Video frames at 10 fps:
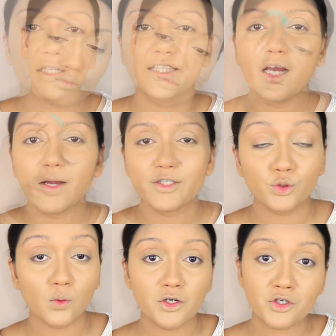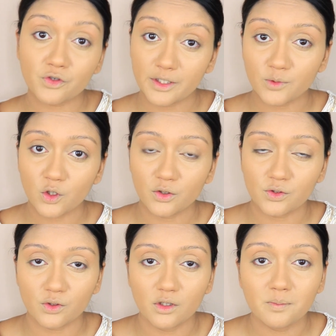Now I do want to cream
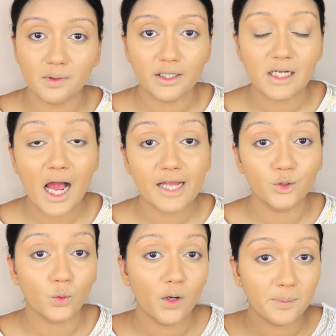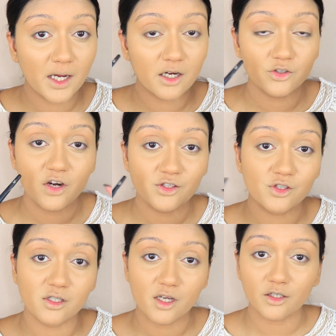contour, but I don't want my under eyes
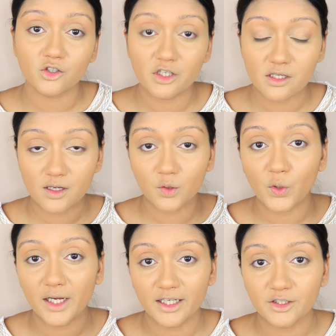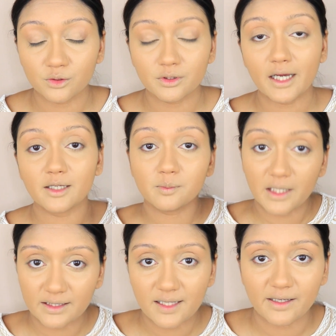to start creasing while I do that and
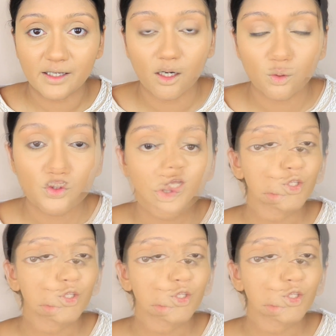blend that out.